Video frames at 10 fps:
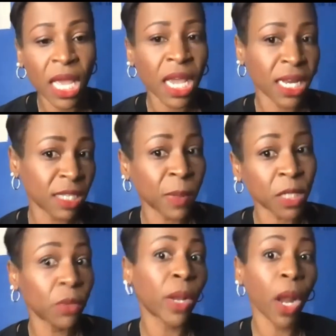and
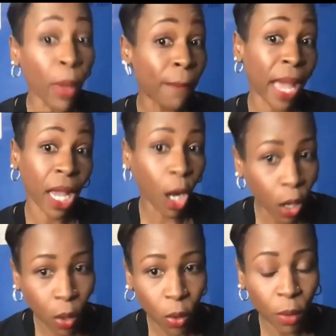especially when I went back
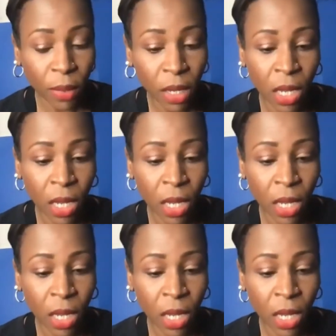home,